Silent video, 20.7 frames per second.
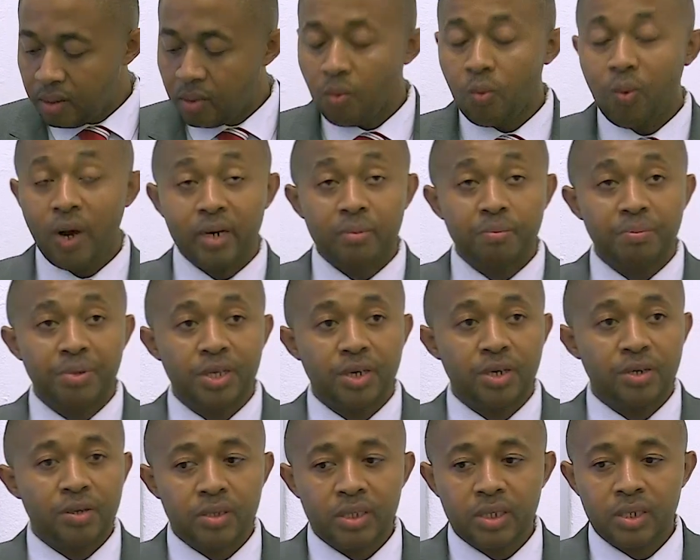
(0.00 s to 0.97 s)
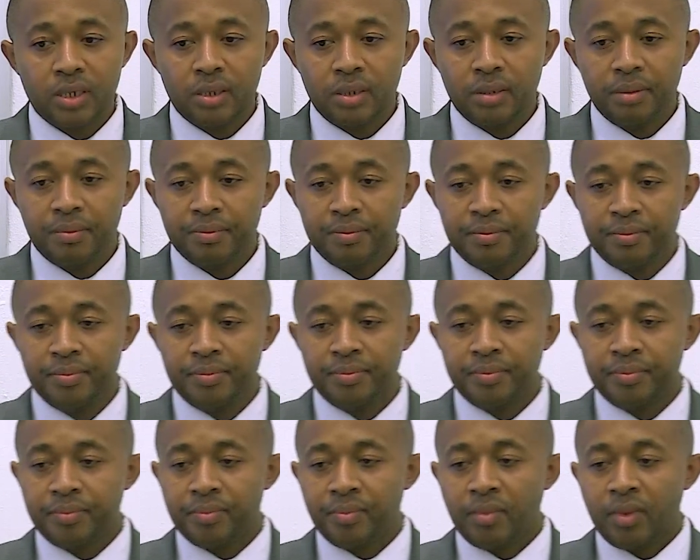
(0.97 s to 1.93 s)
one period.
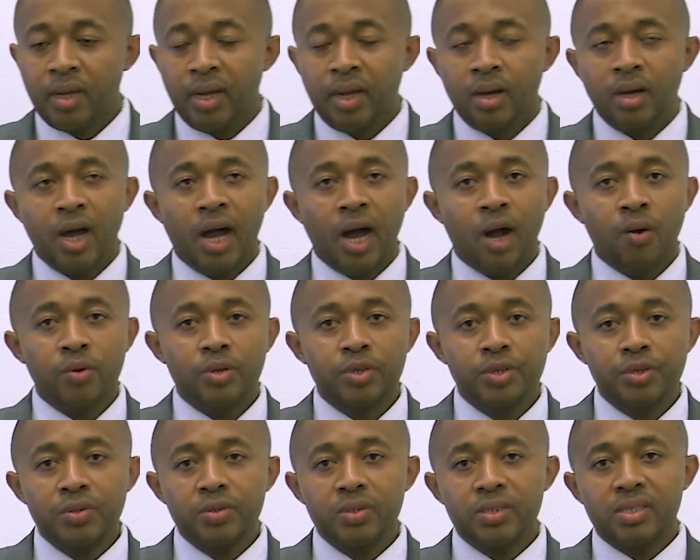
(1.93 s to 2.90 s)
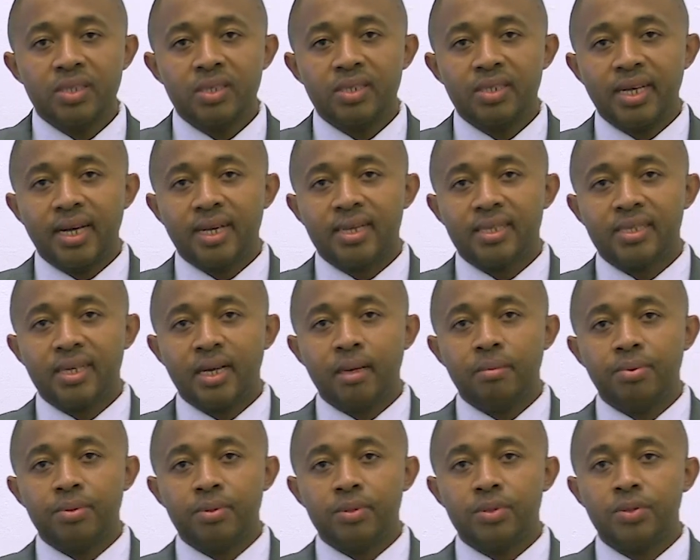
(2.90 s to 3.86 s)
I will use this
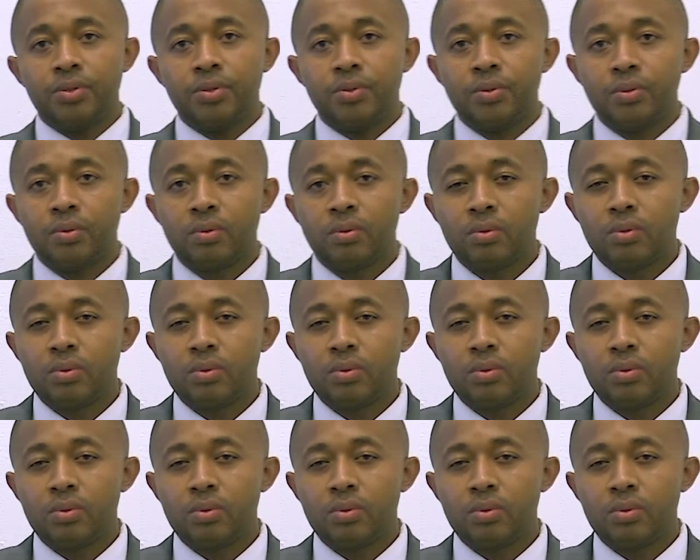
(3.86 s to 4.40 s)
example to